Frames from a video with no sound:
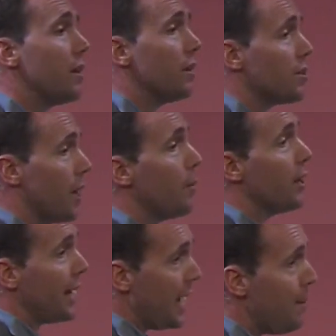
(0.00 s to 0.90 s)
the skipper that
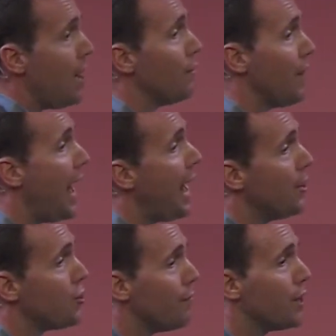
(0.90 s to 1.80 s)
came out of the
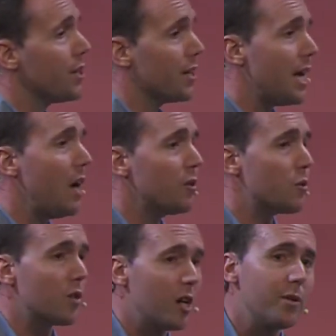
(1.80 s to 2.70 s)
hatch every 6 hours
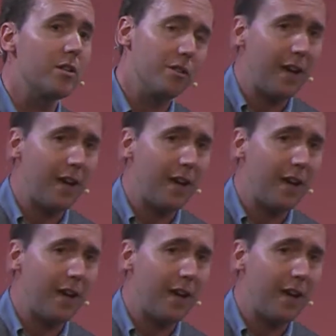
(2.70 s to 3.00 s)
was going to be a sort of